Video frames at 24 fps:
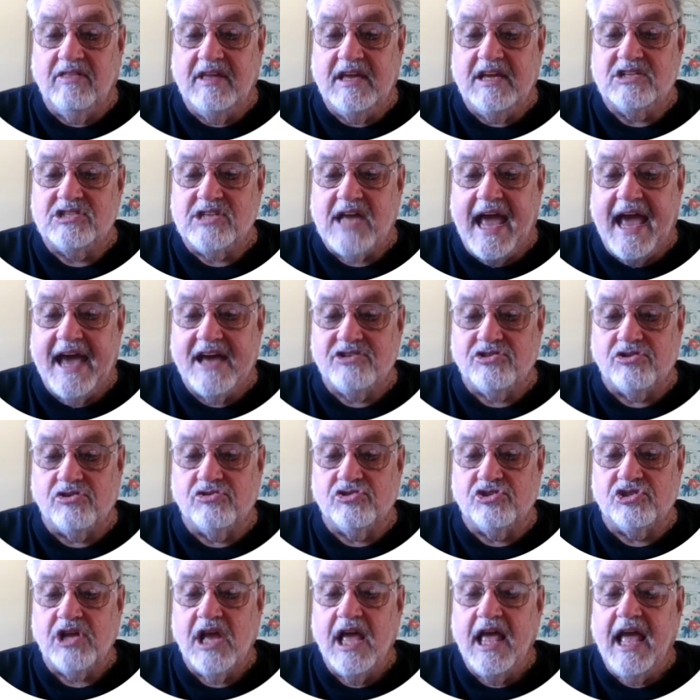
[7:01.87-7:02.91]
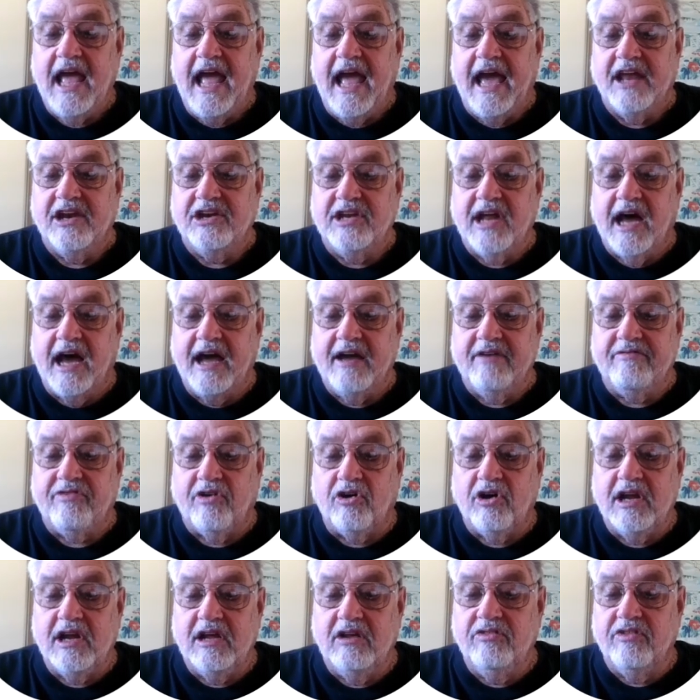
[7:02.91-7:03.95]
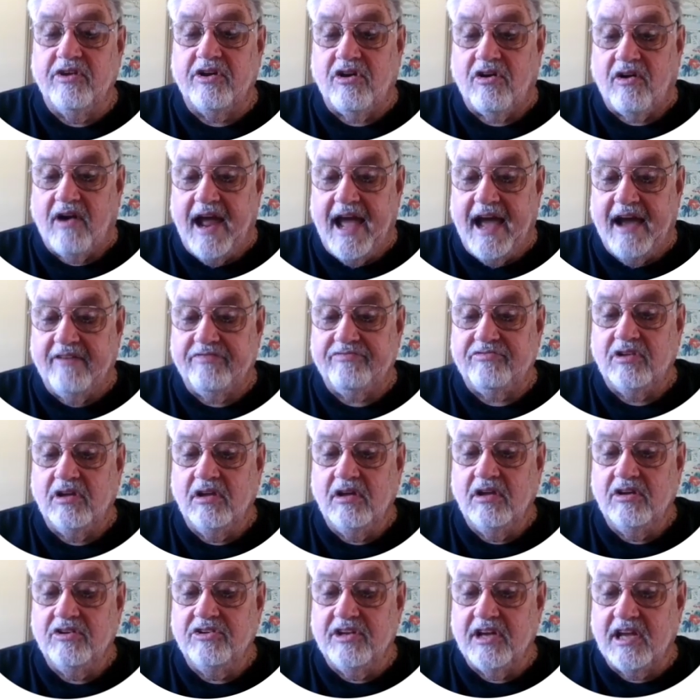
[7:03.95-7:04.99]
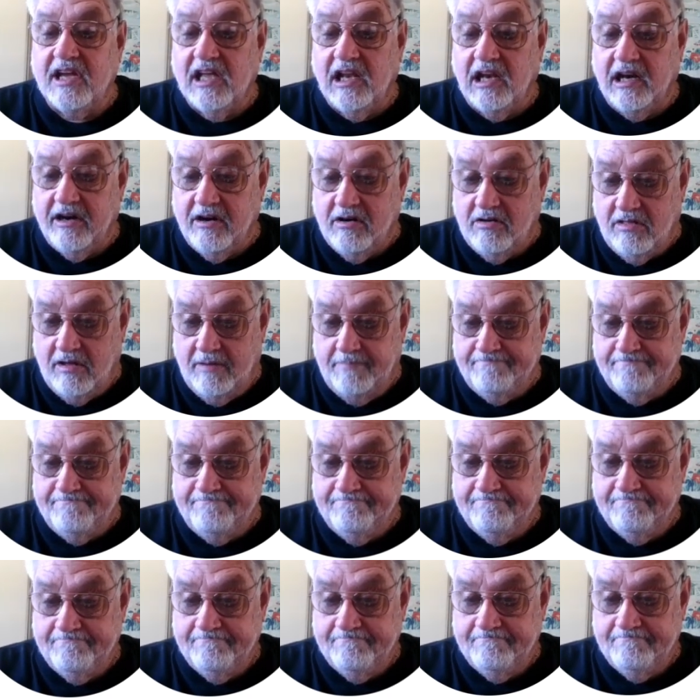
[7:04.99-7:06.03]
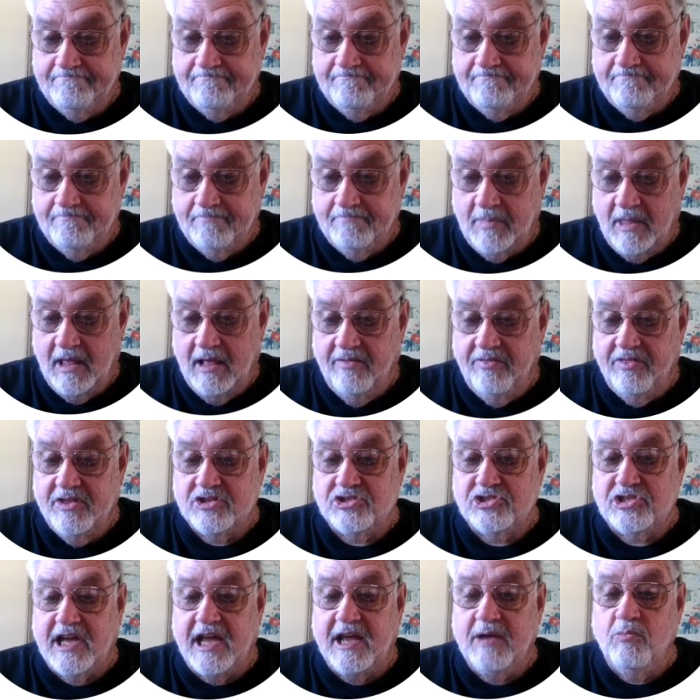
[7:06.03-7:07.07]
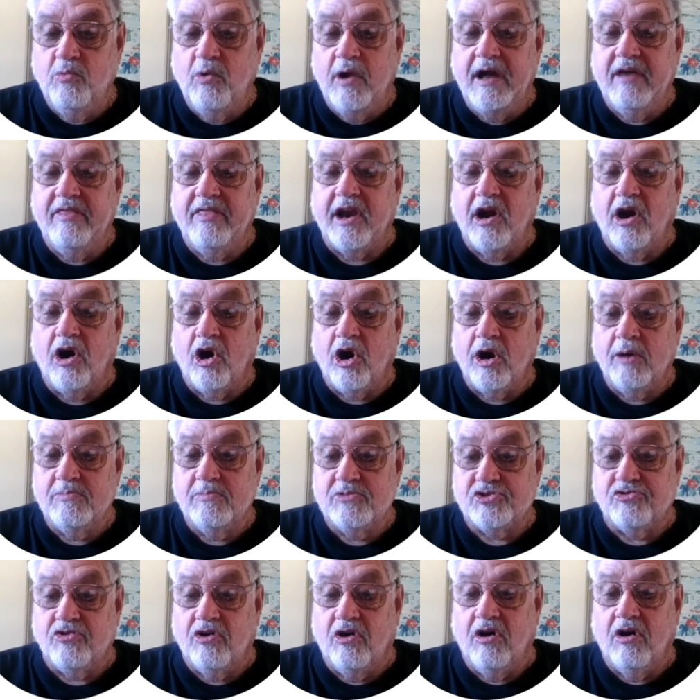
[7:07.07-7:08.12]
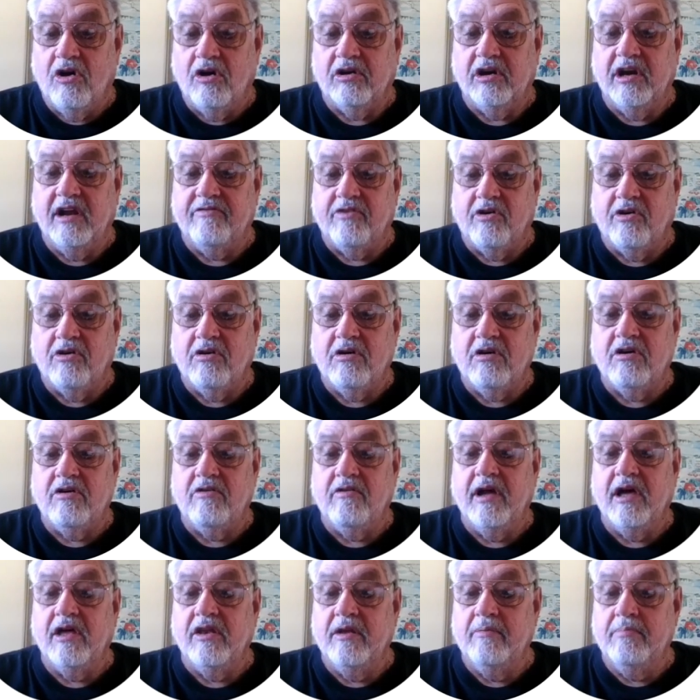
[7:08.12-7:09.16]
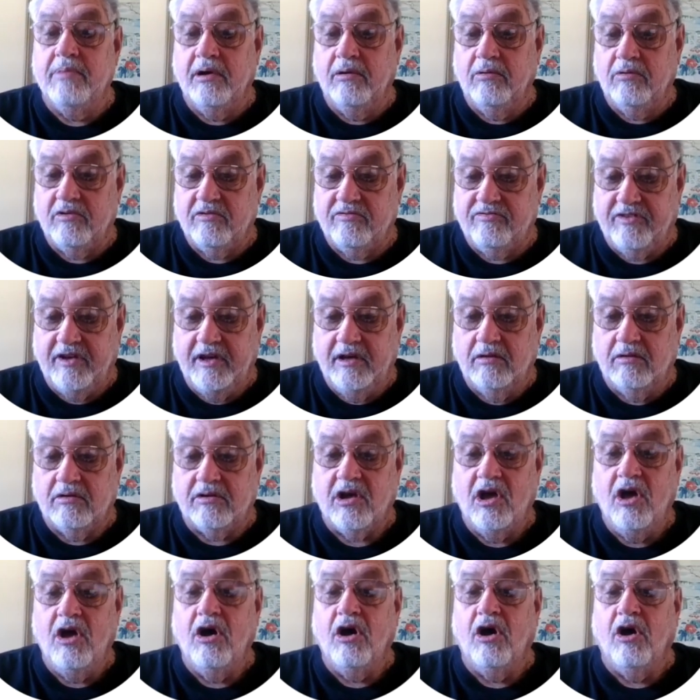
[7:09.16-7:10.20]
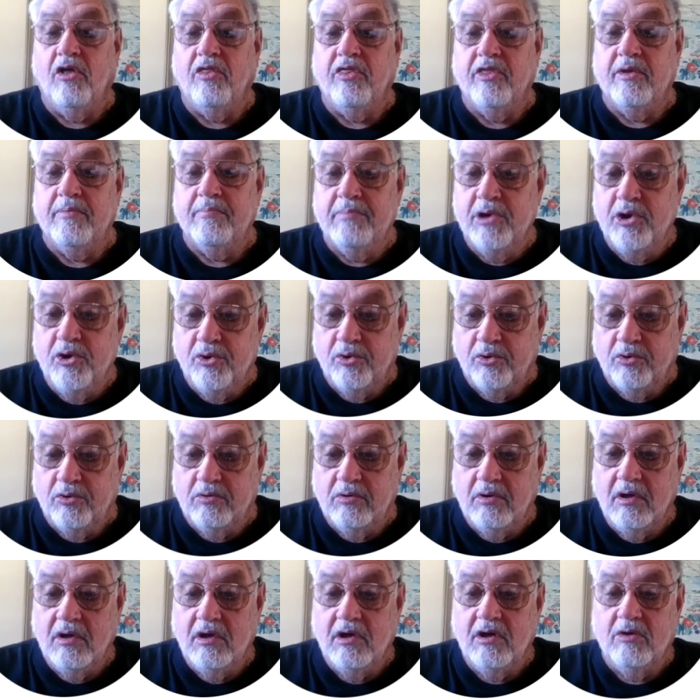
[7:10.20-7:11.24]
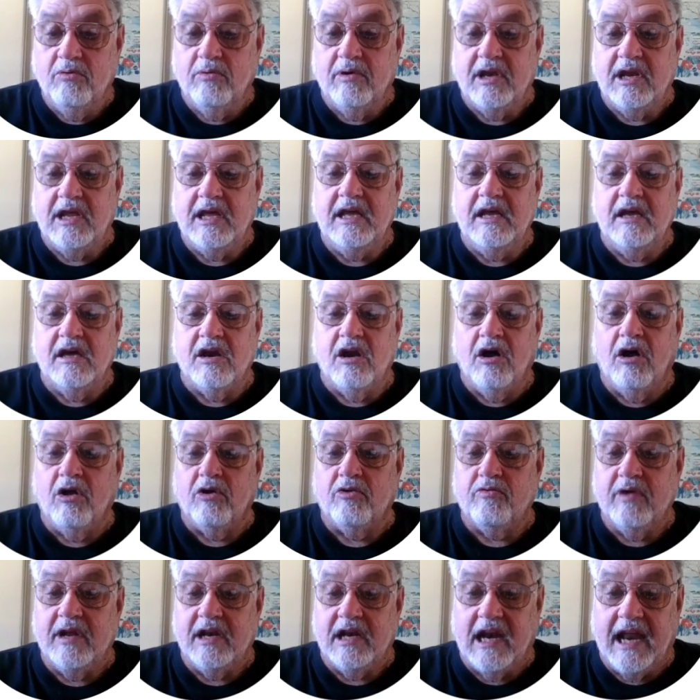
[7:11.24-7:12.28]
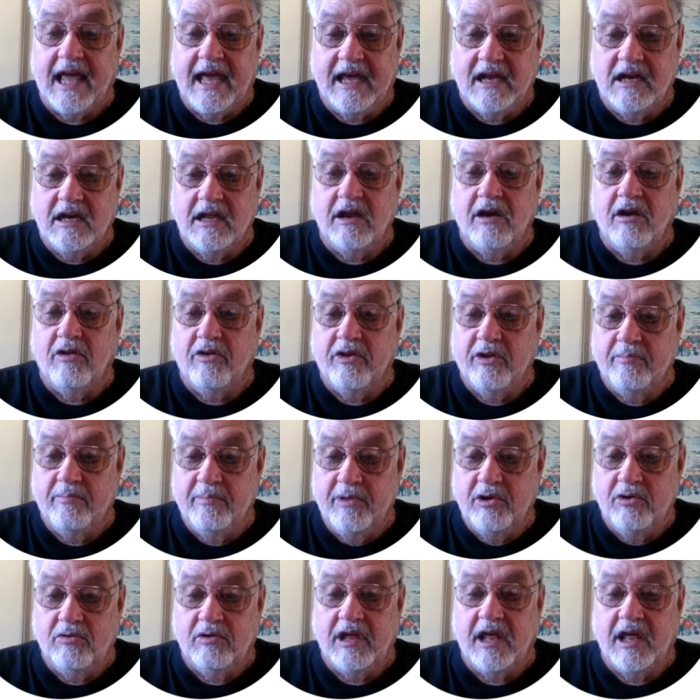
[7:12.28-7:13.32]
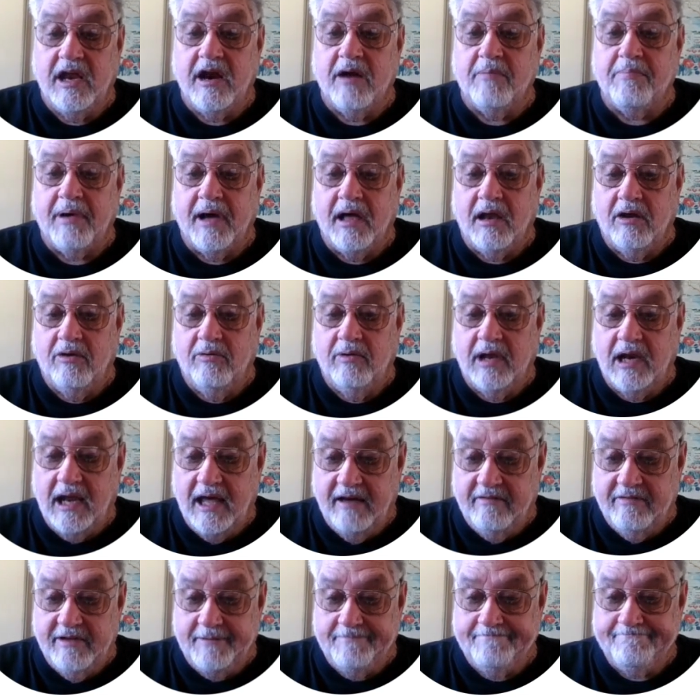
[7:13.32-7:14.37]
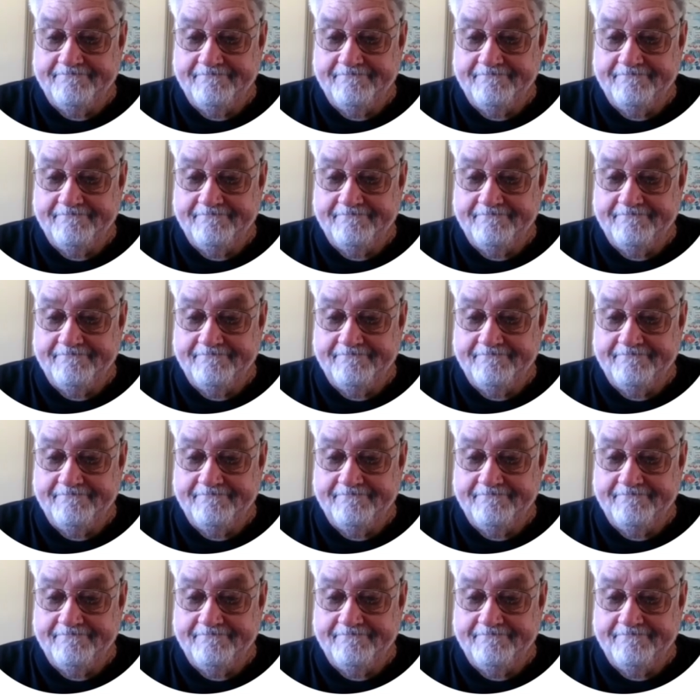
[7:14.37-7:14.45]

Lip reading: these hazards and diverting the craft to clear them. The same way that Armstrong diverted around the boulder field on the moon when he and Aldrin landed on the moon in Apollo 11.